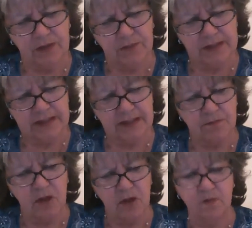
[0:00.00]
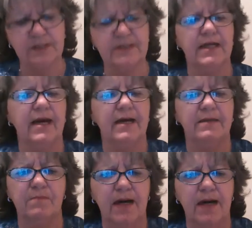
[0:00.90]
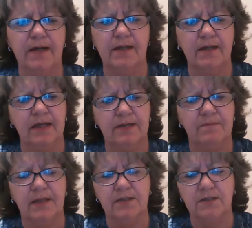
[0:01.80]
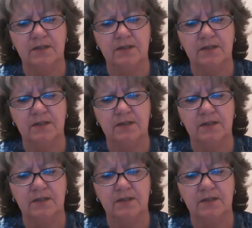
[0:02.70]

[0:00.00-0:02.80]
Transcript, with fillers: really small ones at my at my